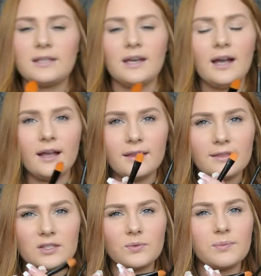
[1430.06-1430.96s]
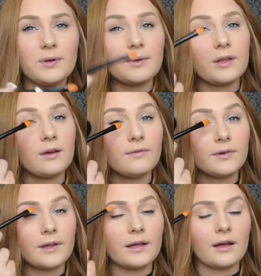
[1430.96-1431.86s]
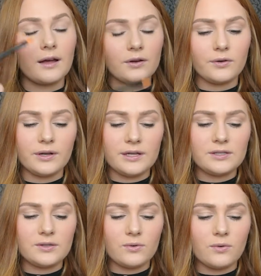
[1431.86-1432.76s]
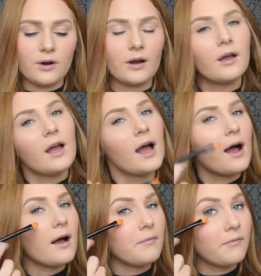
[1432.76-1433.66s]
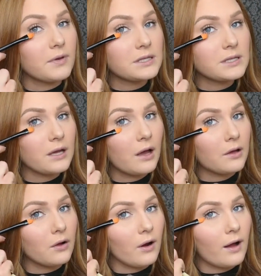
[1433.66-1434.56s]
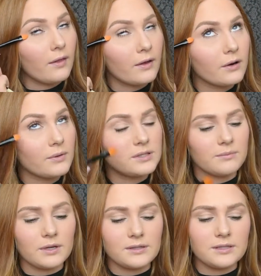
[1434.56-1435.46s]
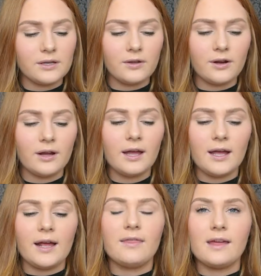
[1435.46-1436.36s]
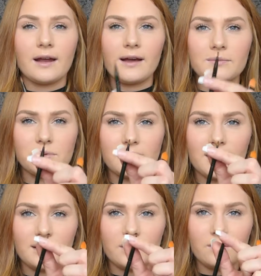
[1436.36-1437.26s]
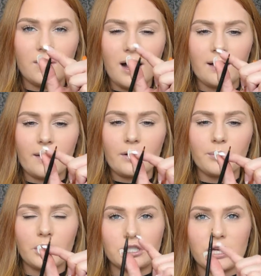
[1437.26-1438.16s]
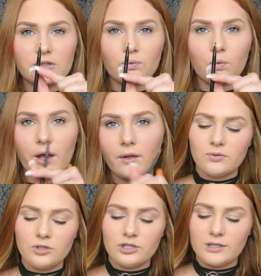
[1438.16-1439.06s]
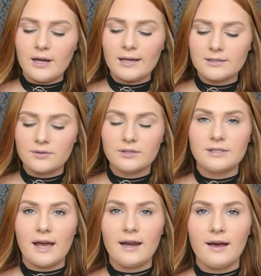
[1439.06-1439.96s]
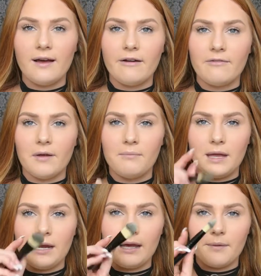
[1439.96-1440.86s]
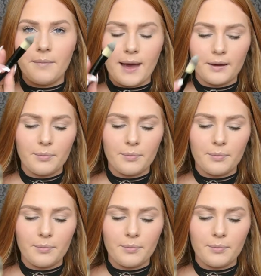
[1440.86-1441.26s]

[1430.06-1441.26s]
I think this would be really good for like a cut crease or fixing your eyeliner with some concealer. And then it comes with a little eyeliner brush as well. This is just a nice little set of mini MAC